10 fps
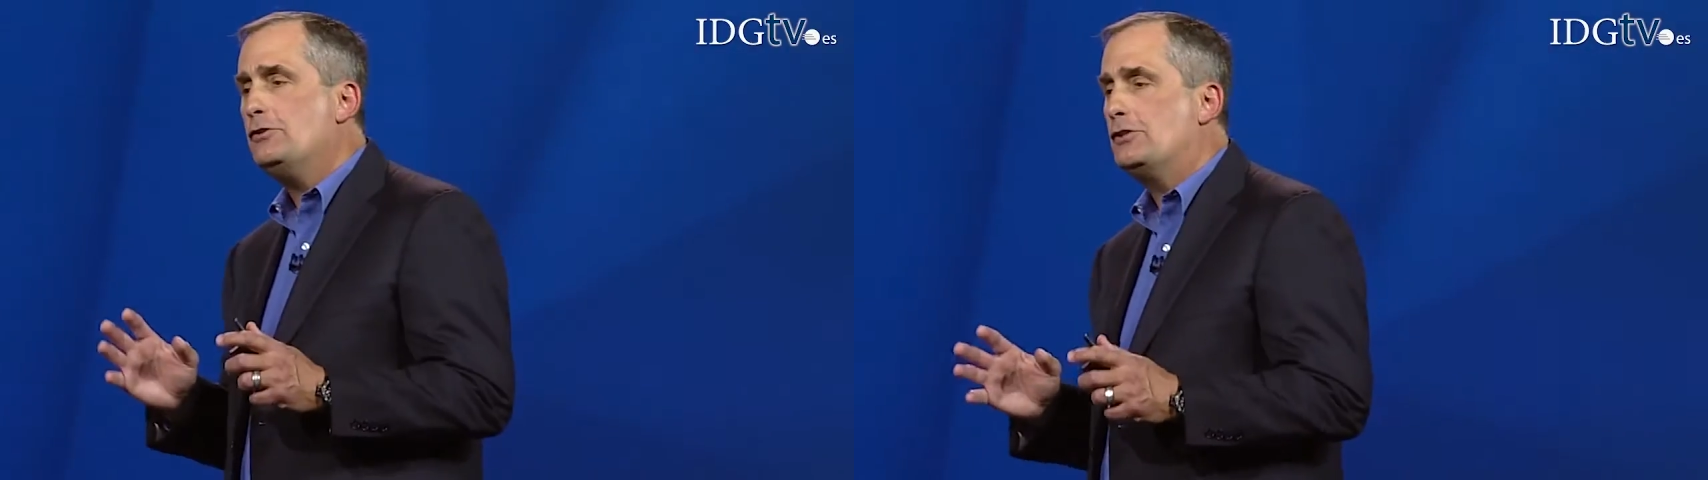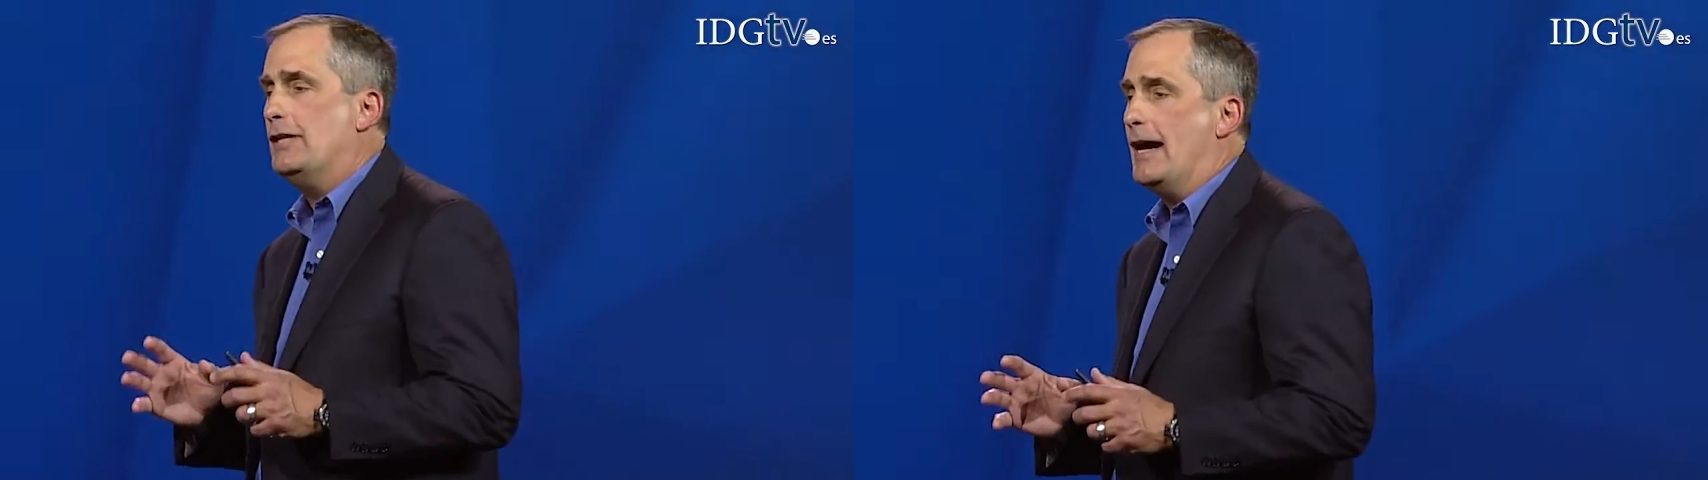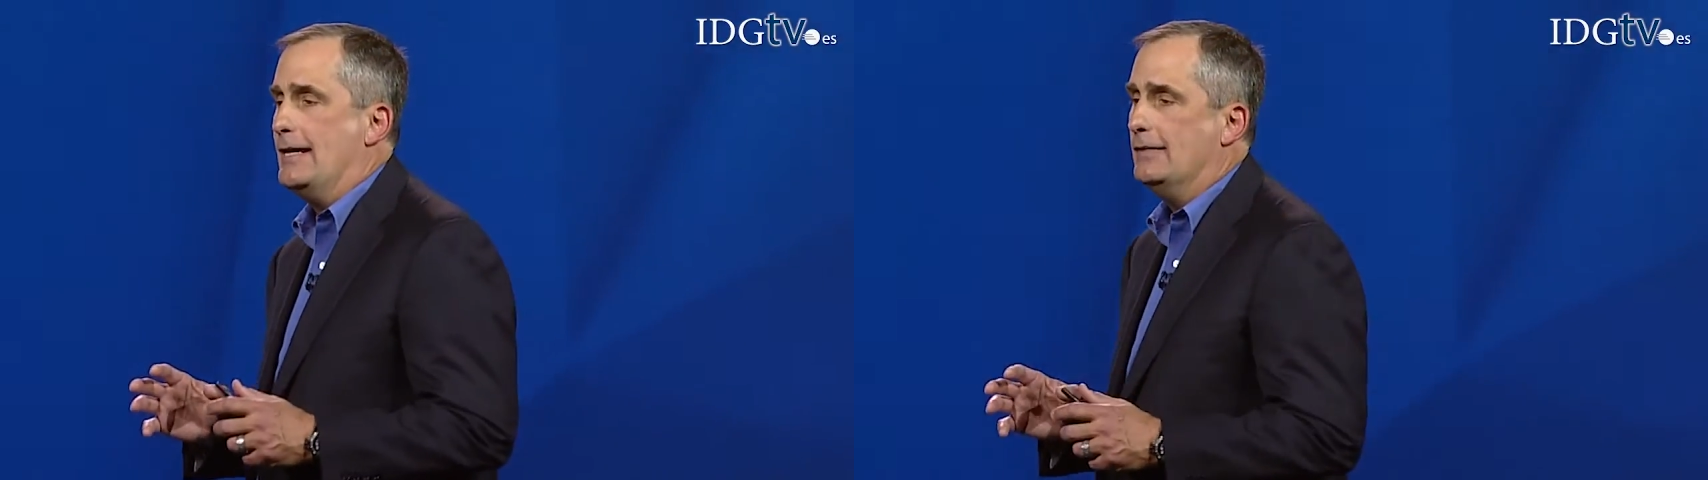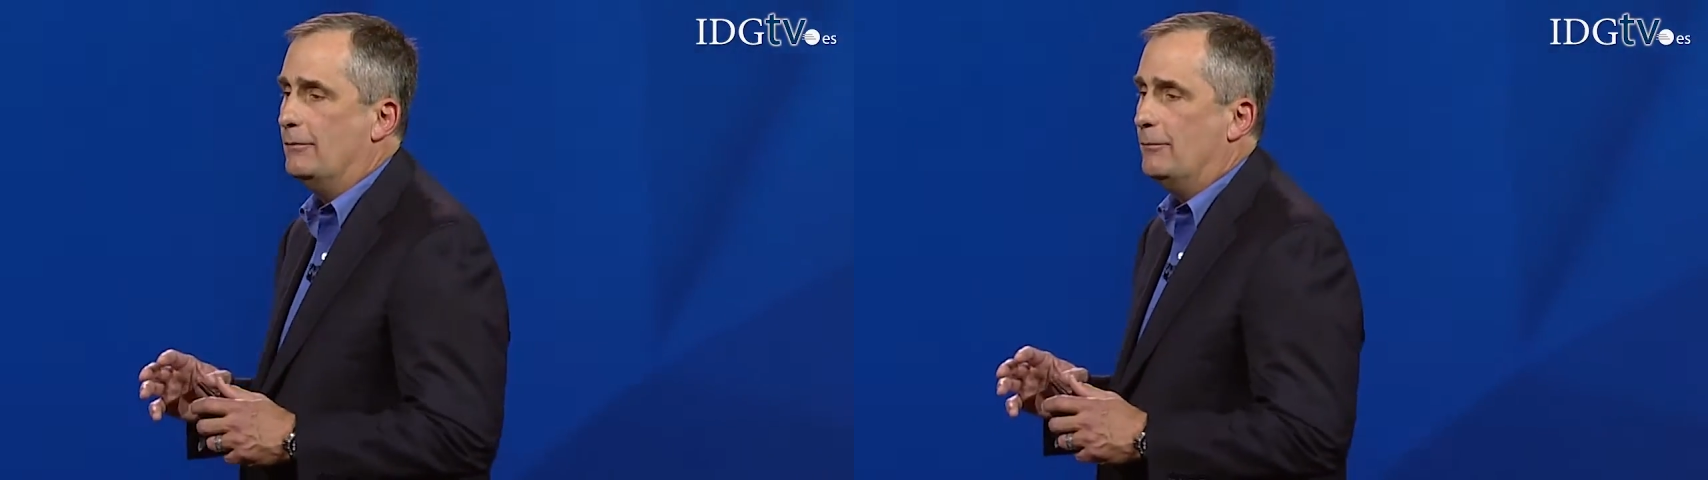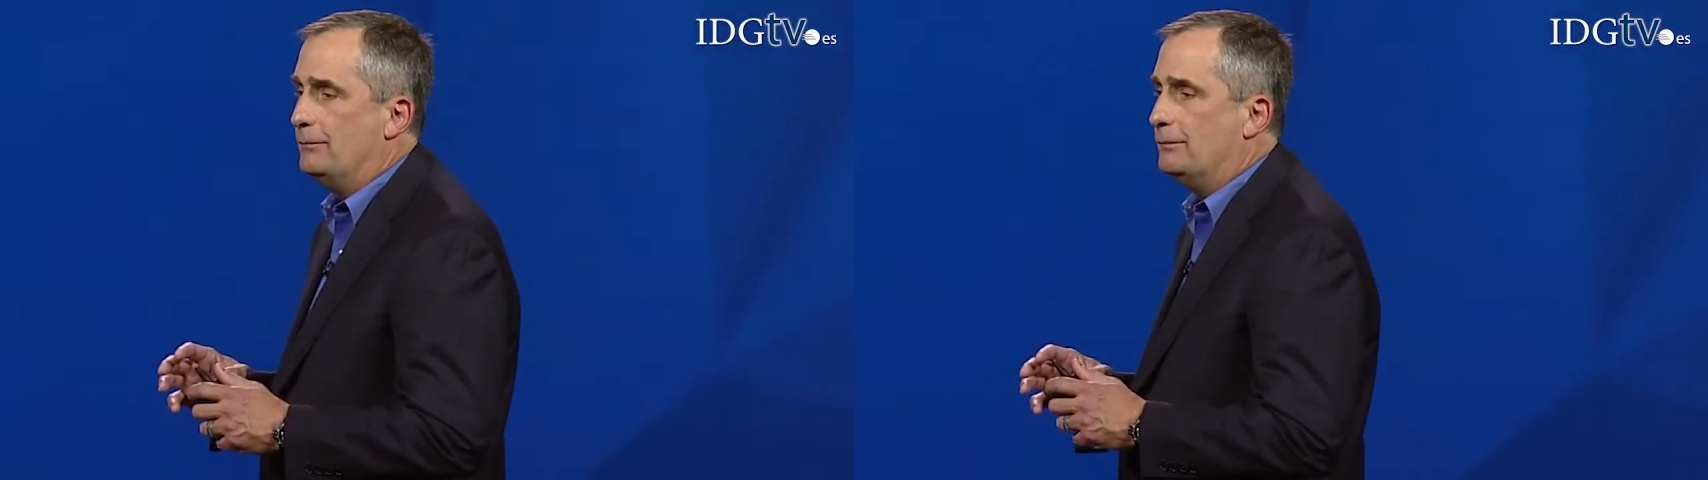tonight
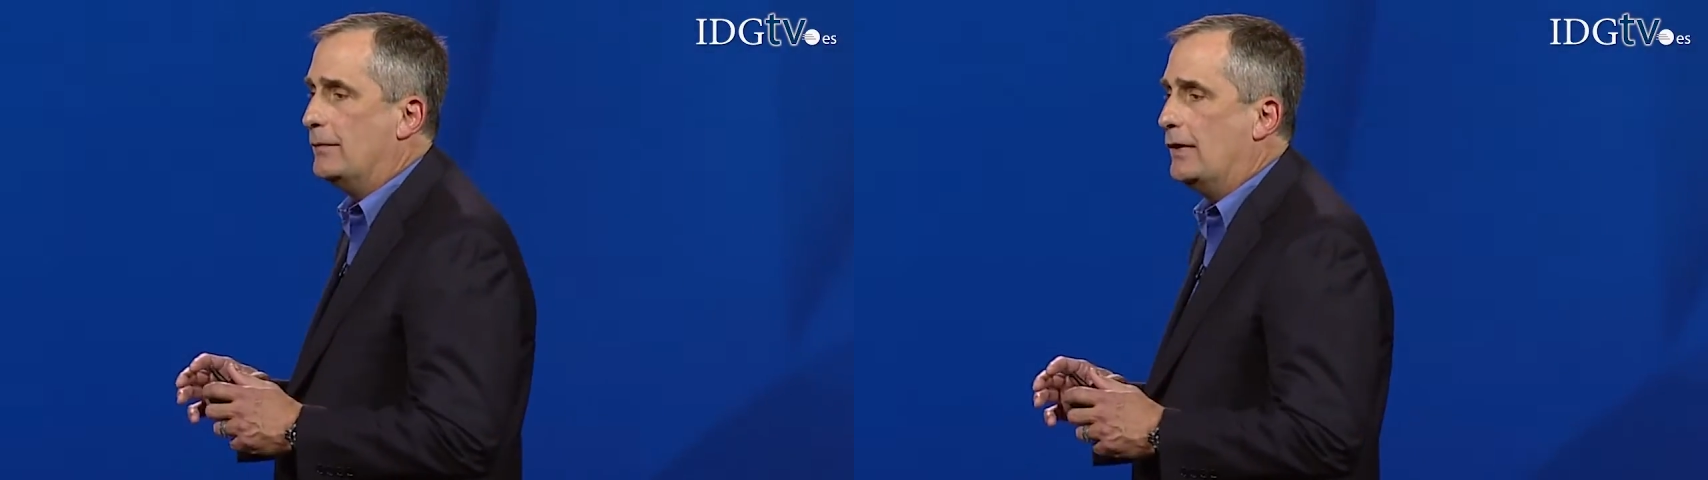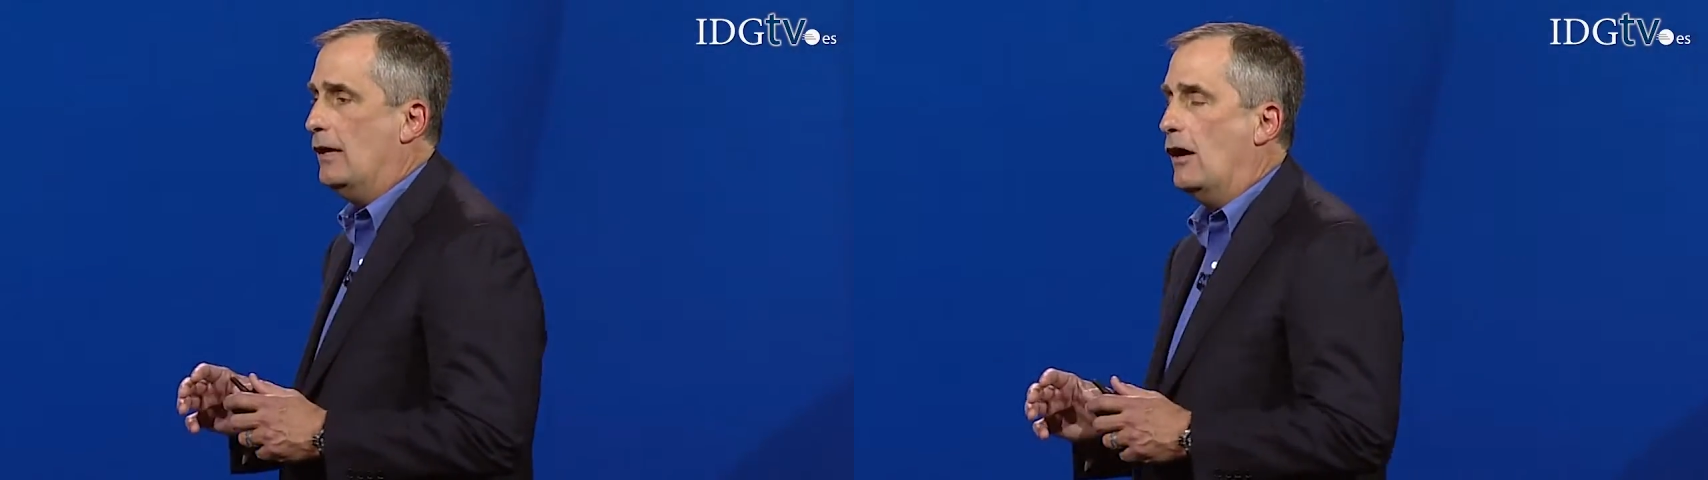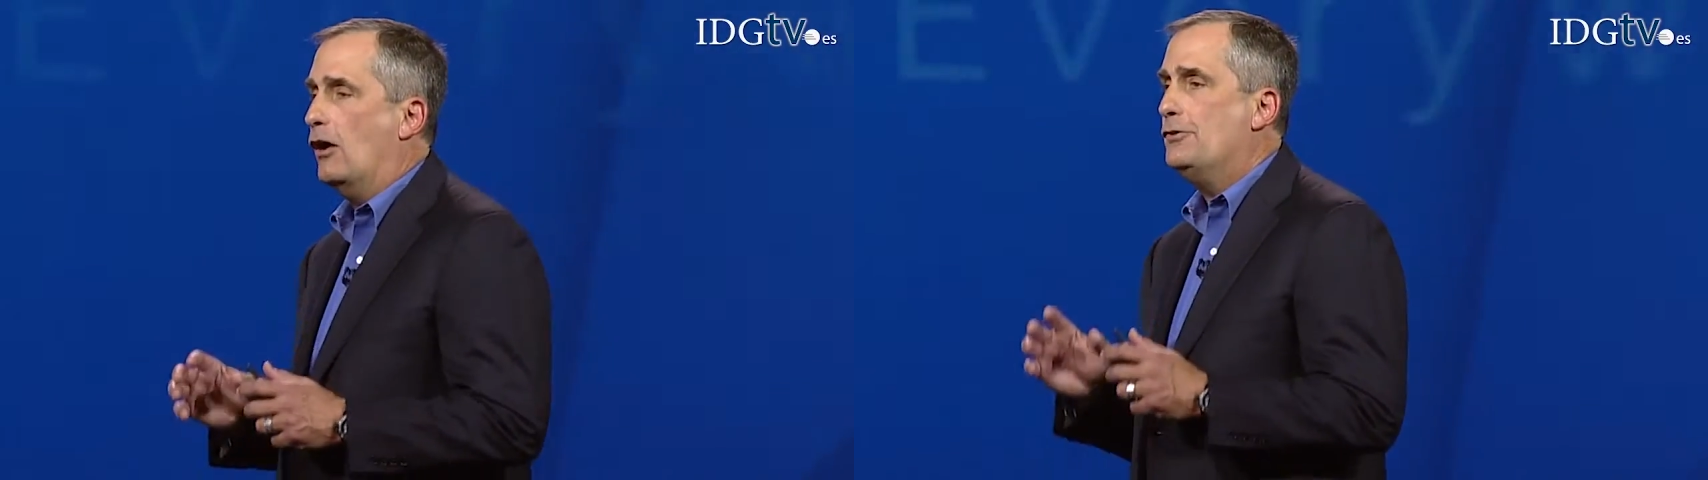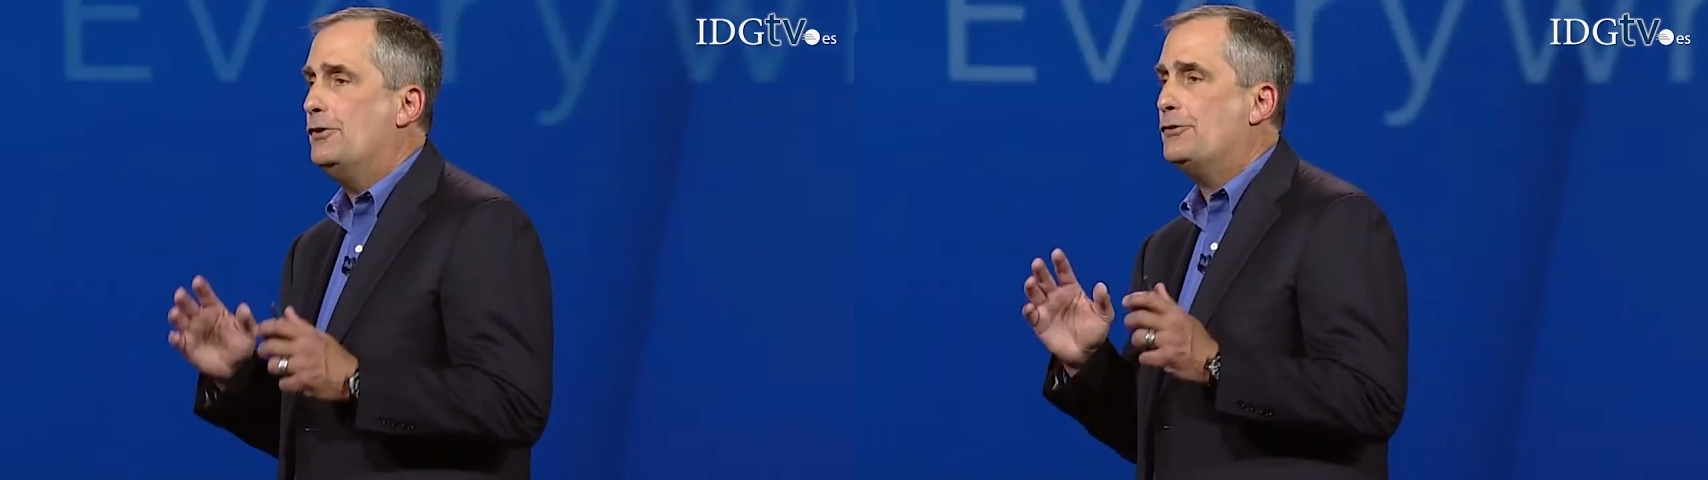are the